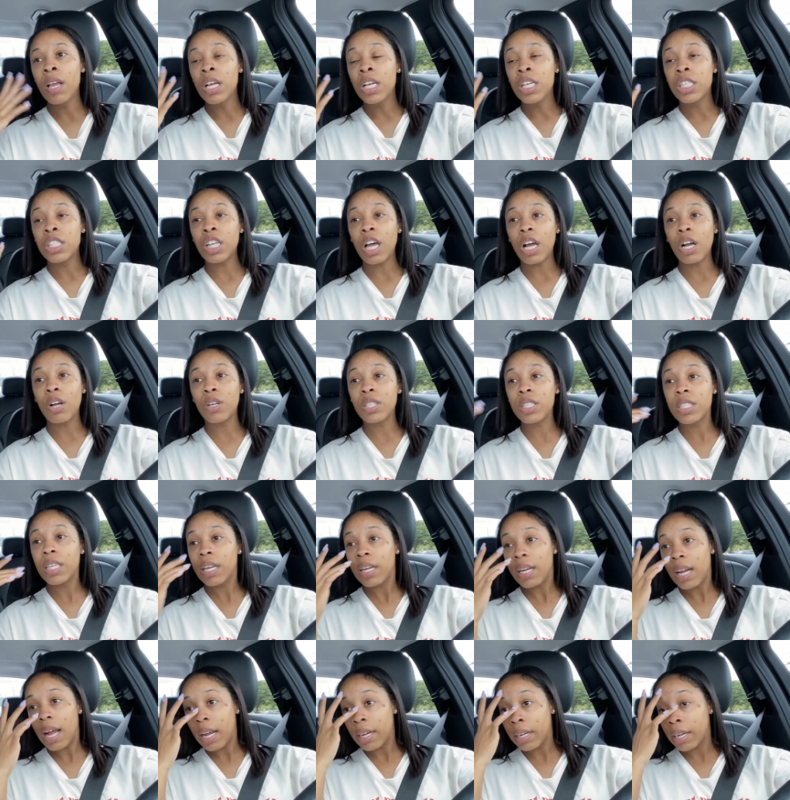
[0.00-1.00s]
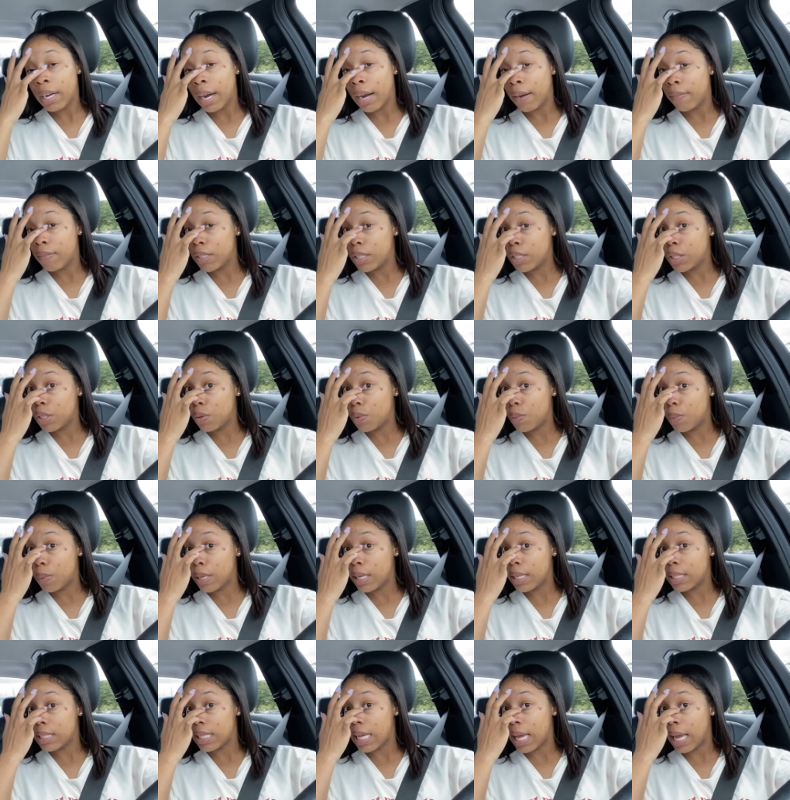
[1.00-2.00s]
so i go to the doctor every two
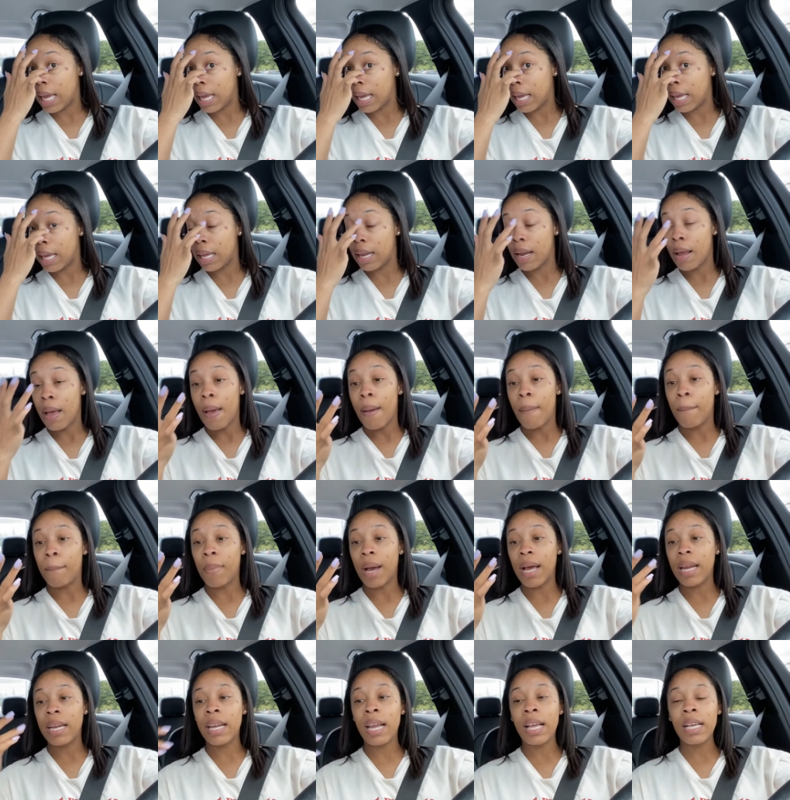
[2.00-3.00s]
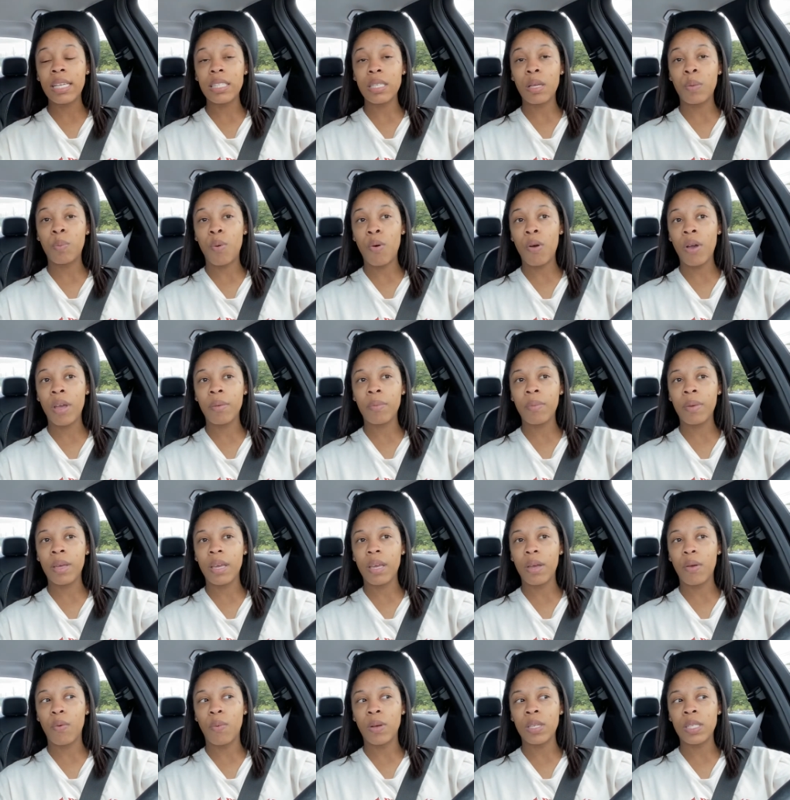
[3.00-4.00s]
weeks and my next
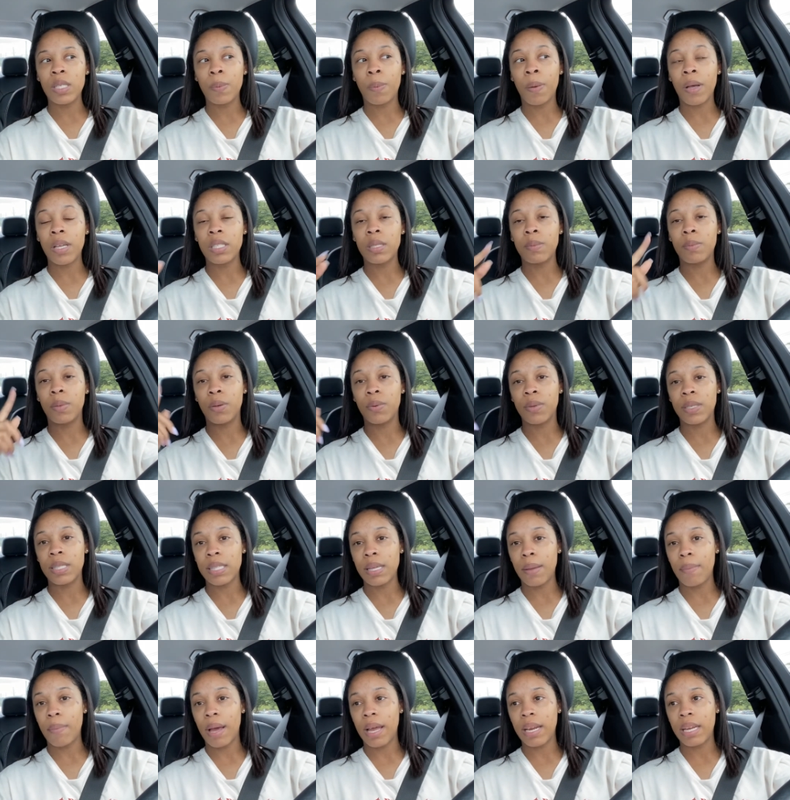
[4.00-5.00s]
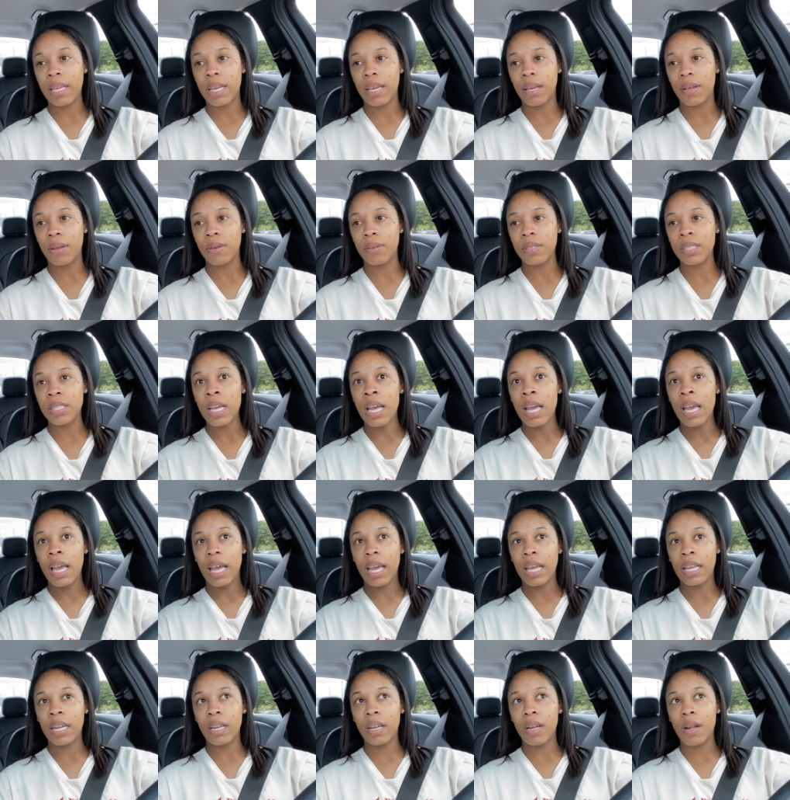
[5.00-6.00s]
appointment was supposed to be with somebody else
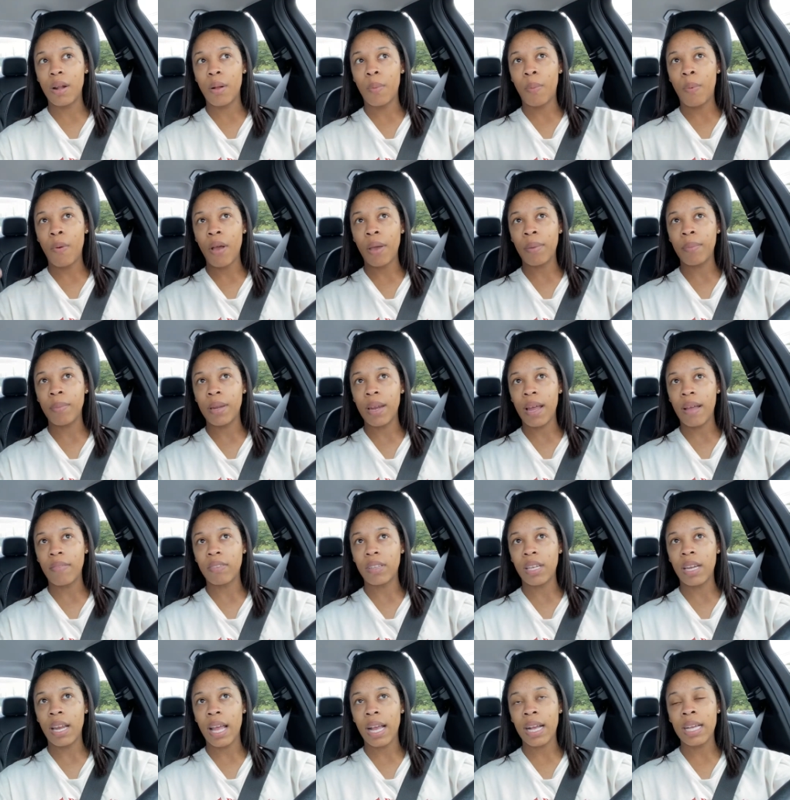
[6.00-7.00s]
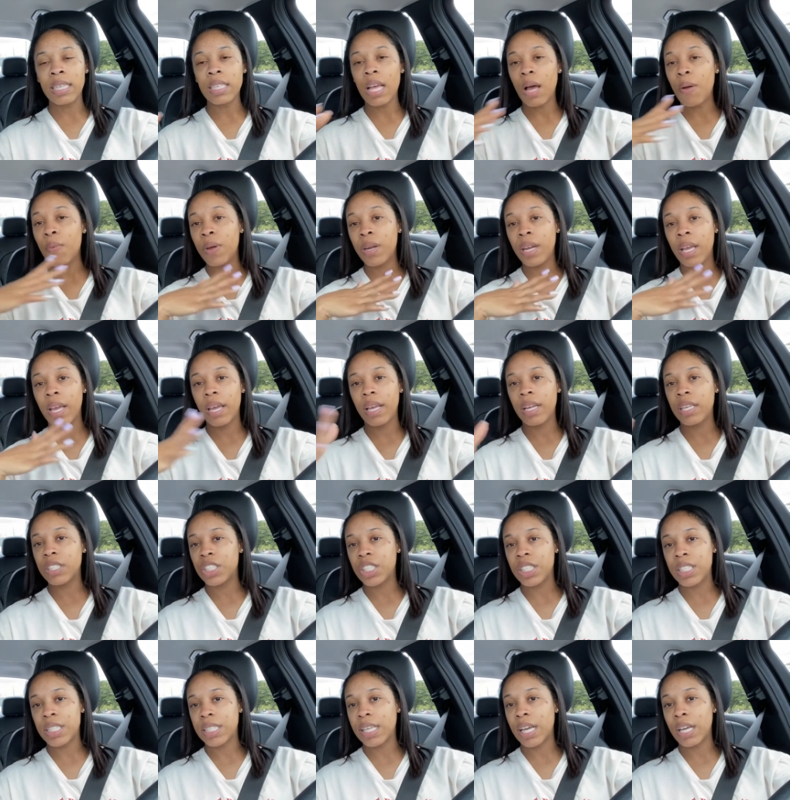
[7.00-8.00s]
and then the appointment after that because i went ahead and
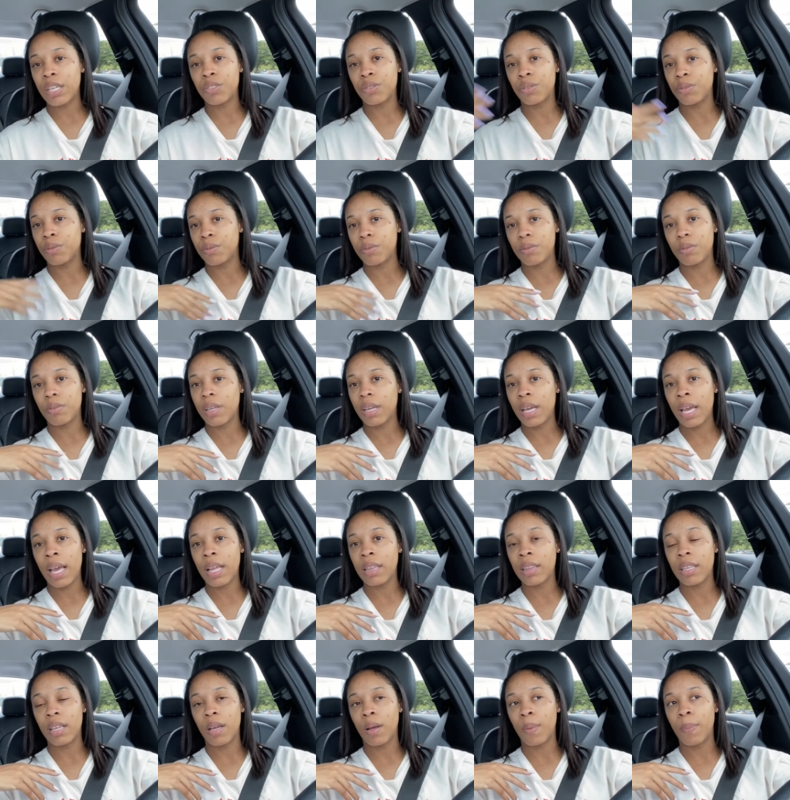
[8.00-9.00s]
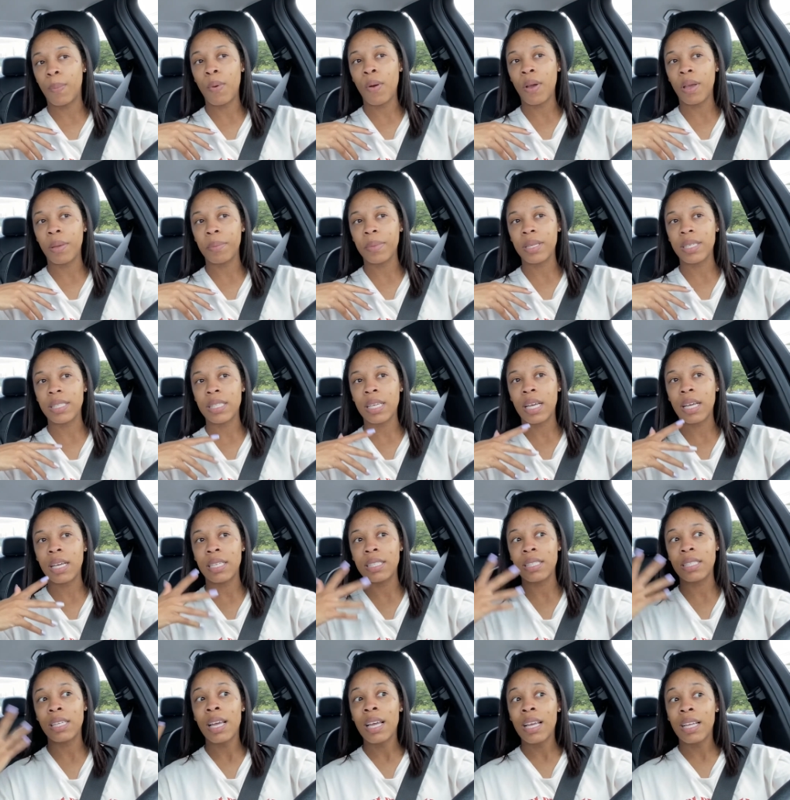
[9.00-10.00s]
just scheduled hella appointments
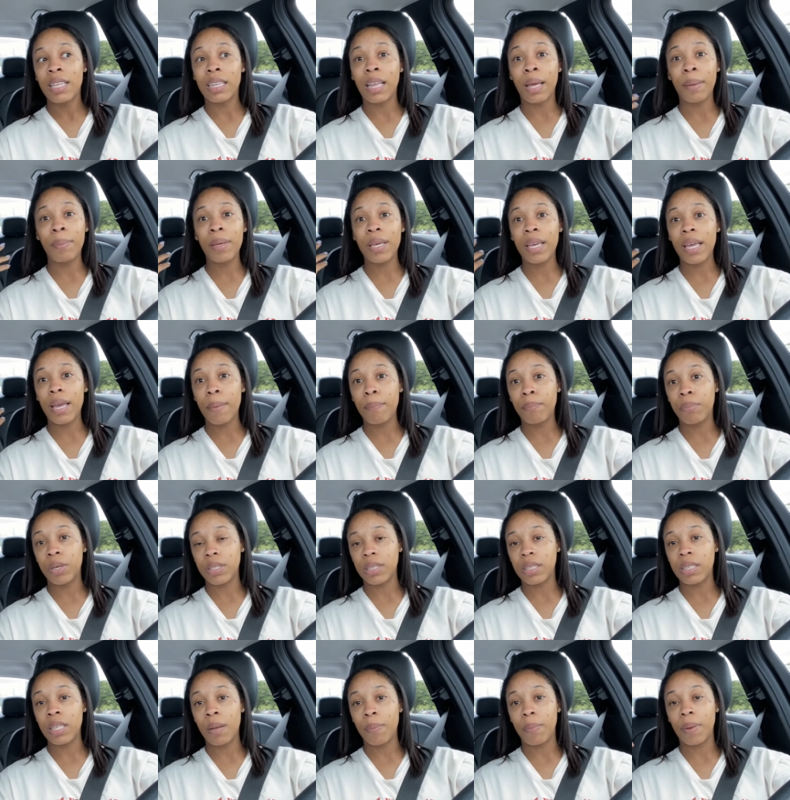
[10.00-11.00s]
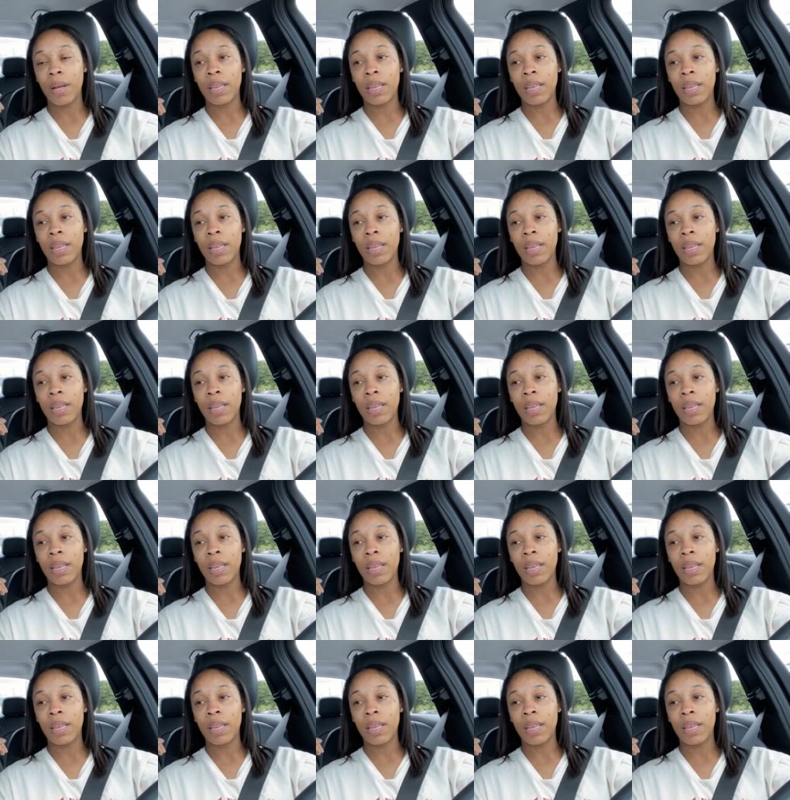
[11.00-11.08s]
because they be getting booked up.